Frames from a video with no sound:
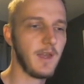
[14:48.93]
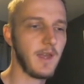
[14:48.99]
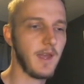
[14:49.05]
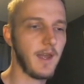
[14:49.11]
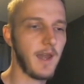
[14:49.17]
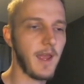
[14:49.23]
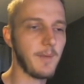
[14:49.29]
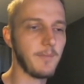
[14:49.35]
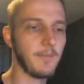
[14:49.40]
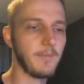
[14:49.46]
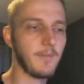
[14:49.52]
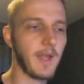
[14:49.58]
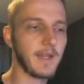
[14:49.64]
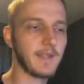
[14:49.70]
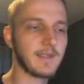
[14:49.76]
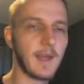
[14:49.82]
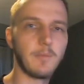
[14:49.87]
And then,
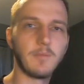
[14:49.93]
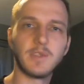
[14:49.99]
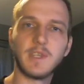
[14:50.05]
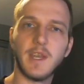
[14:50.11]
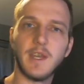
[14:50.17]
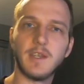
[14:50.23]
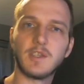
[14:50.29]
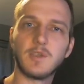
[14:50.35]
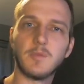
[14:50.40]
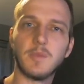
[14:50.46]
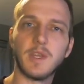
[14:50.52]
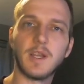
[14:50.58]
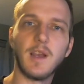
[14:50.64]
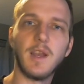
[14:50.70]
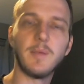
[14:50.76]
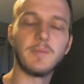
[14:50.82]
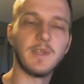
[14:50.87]
like Sam was saying in some of the
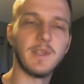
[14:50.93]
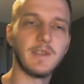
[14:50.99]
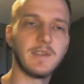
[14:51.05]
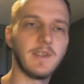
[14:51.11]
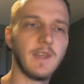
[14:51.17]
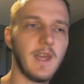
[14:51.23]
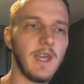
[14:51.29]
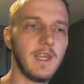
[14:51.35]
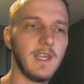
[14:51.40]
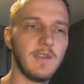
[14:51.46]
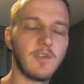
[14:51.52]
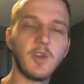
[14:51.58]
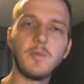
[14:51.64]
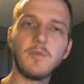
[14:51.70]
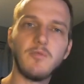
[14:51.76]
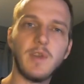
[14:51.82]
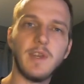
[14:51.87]
clips, you've got
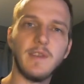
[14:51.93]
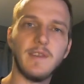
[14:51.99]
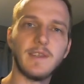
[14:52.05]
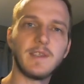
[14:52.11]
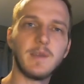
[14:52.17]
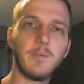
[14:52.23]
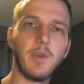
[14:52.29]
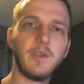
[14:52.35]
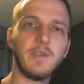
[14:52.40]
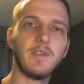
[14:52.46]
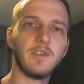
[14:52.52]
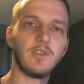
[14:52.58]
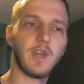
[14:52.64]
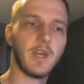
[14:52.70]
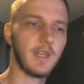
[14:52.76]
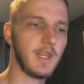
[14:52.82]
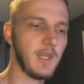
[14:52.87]
to be really disciplined to
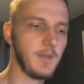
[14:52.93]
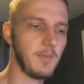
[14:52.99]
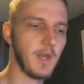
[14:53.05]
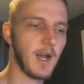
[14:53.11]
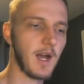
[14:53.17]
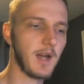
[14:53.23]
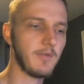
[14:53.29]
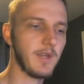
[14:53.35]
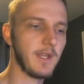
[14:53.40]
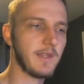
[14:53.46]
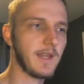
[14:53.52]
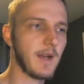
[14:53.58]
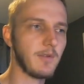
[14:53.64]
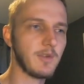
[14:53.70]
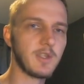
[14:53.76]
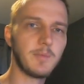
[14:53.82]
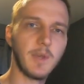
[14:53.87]
try and keep your heart rate
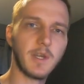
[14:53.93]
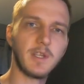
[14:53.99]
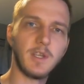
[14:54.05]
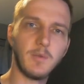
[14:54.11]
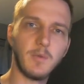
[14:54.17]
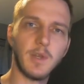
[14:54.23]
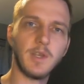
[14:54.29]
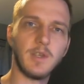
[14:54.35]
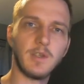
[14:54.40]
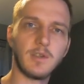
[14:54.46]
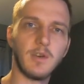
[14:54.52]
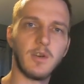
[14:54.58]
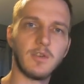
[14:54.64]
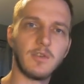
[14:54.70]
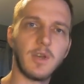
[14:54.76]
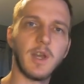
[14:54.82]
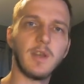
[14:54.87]
down, especially when you're
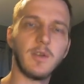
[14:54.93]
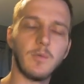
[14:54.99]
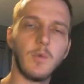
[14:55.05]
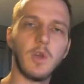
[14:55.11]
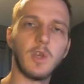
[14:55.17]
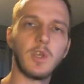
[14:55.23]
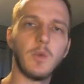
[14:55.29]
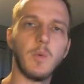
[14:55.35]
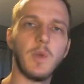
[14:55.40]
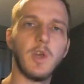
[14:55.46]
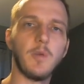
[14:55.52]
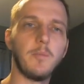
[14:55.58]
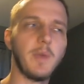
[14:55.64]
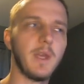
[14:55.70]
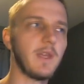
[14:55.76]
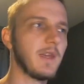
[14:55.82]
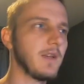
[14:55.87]
sort of trying to work your way
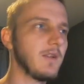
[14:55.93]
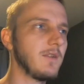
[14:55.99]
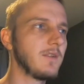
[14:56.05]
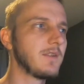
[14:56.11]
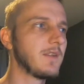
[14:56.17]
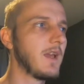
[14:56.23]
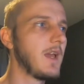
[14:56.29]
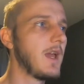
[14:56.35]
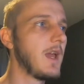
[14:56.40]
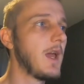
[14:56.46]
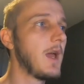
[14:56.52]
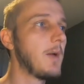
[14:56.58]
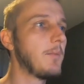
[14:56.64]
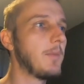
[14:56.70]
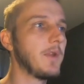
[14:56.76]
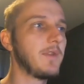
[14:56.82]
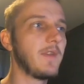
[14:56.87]
up big hills.
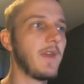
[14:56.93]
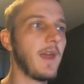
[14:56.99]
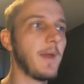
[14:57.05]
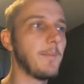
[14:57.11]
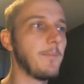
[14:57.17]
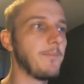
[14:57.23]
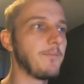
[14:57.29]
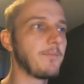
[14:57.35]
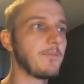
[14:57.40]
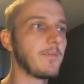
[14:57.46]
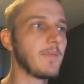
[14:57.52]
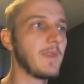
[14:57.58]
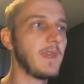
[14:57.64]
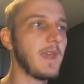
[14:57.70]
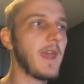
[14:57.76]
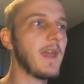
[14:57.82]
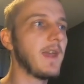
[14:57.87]
But
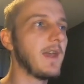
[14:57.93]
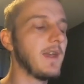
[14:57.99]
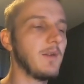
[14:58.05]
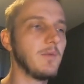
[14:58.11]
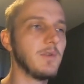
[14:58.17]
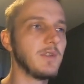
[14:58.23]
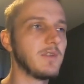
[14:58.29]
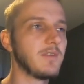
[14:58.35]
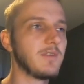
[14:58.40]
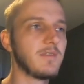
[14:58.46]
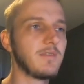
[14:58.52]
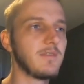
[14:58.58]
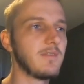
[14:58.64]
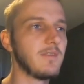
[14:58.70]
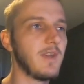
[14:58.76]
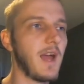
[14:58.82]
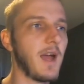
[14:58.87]
yeah, it
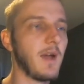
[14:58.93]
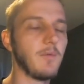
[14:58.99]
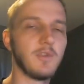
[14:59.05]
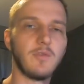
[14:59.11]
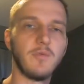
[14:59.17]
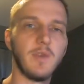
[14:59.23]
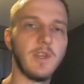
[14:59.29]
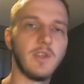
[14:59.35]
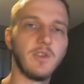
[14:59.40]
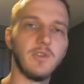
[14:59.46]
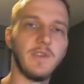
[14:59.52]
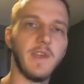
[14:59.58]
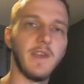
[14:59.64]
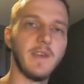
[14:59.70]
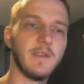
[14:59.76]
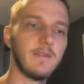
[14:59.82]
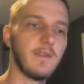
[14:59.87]
was a really good
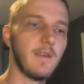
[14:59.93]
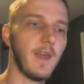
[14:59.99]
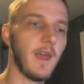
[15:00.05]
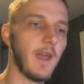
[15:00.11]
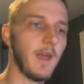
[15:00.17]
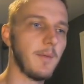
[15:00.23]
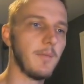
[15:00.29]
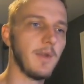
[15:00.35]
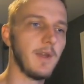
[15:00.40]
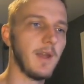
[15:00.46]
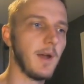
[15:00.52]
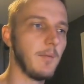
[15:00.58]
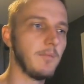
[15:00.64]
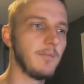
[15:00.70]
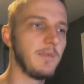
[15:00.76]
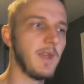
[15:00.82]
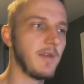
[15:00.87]
day, and
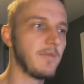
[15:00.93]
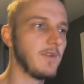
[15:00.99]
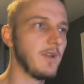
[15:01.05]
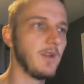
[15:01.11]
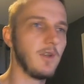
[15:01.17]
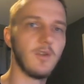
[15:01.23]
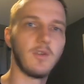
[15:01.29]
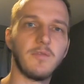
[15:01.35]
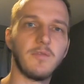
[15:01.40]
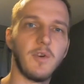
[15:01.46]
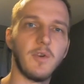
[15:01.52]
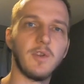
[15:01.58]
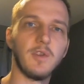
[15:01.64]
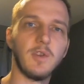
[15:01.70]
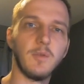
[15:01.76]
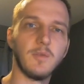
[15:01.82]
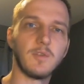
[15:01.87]
I'm definitely forward
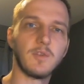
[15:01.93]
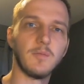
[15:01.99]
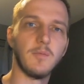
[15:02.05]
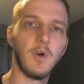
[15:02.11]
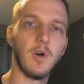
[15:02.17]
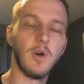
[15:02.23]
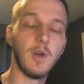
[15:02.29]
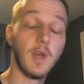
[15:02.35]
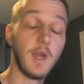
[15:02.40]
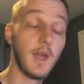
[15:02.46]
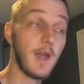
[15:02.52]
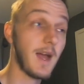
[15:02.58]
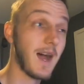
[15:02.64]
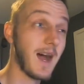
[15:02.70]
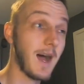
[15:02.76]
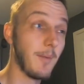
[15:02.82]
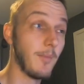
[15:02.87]
to doing some more.
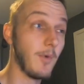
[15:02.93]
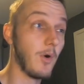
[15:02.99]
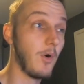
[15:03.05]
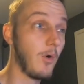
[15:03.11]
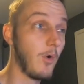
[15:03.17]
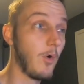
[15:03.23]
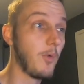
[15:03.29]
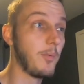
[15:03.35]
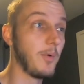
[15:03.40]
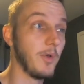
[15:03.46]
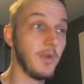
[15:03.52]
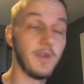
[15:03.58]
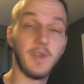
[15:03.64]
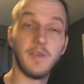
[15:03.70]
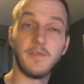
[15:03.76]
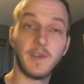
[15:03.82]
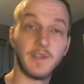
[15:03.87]
I'm
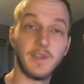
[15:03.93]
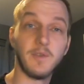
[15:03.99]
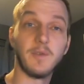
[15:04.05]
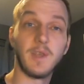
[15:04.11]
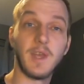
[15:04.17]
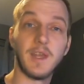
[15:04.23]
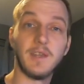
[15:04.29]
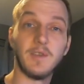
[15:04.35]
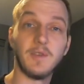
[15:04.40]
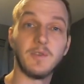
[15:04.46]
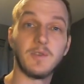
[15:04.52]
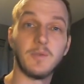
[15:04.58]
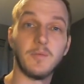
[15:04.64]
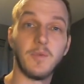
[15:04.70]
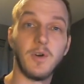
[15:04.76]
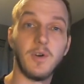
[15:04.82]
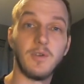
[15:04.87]
hoping if I do get to do
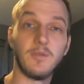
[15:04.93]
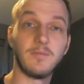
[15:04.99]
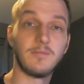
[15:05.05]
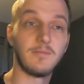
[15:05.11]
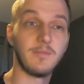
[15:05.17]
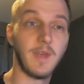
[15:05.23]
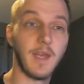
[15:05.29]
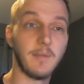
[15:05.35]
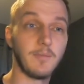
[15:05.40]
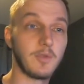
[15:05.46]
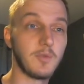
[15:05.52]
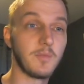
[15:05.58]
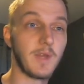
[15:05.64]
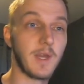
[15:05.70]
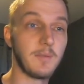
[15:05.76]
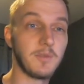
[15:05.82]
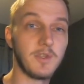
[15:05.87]
some more
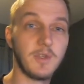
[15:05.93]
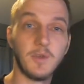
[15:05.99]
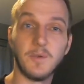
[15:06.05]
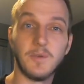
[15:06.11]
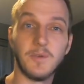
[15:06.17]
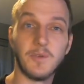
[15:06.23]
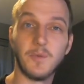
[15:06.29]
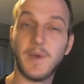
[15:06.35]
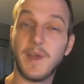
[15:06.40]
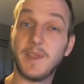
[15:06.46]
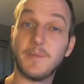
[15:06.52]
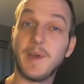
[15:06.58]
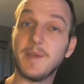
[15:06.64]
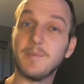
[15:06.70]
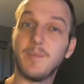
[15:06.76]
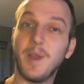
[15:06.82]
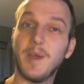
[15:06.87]
sometime soon, the weather
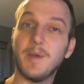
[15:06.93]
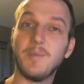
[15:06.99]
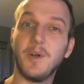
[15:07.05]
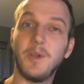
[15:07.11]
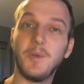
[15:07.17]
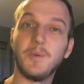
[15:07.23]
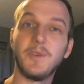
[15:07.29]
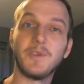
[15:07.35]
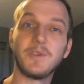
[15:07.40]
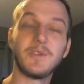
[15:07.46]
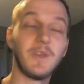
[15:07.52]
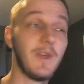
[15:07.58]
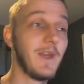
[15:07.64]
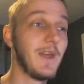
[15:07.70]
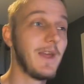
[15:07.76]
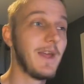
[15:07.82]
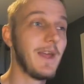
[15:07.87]
might play a ball with us,
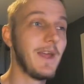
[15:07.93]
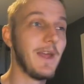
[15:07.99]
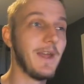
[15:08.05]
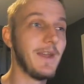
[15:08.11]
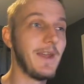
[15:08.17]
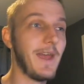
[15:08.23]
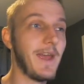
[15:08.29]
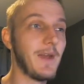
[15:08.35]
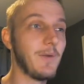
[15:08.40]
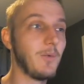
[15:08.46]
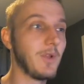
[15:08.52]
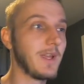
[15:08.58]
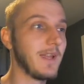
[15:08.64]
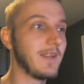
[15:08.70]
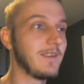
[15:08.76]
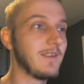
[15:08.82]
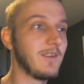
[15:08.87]
and we'll
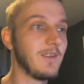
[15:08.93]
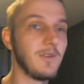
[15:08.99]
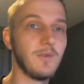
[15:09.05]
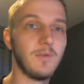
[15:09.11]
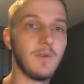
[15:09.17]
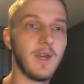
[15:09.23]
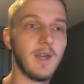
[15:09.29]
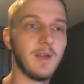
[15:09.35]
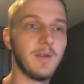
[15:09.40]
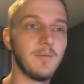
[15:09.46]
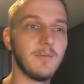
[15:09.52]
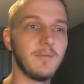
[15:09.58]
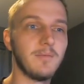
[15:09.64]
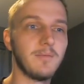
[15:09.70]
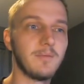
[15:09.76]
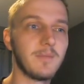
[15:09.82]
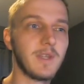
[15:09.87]
get
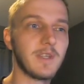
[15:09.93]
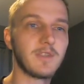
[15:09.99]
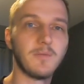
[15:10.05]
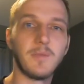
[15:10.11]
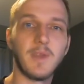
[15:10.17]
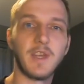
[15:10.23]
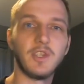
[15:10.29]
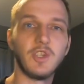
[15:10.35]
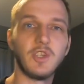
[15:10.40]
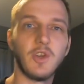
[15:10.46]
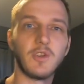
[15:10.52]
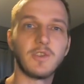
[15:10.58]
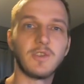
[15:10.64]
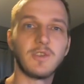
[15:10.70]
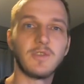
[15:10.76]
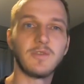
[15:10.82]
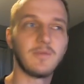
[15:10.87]
to get some nice
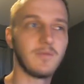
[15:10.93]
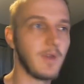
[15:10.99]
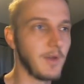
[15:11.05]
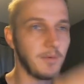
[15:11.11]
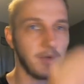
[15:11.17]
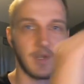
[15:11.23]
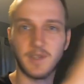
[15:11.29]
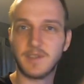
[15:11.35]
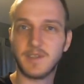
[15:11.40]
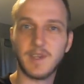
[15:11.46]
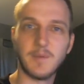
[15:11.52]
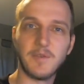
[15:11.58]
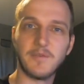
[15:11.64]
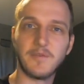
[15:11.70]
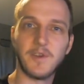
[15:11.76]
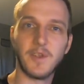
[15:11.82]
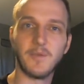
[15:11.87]
shots where we can see a
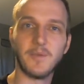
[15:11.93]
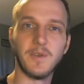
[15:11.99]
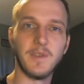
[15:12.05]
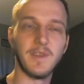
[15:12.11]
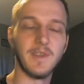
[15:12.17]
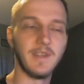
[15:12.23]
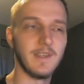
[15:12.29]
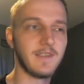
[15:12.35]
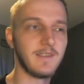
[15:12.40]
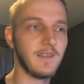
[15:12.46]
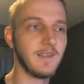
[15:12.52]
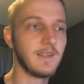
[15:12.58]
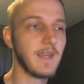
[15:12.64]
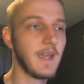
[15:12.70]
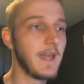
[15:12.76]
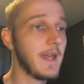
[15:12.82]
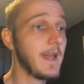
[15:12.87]
bit further into the
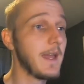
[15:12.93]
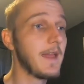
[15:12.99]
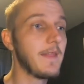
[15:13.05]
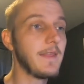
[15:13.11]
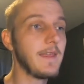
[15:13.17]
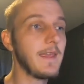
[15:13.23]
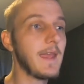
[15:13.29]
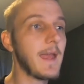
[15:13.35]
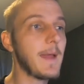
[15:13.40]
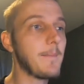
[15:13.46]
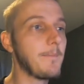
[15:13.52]
distance. The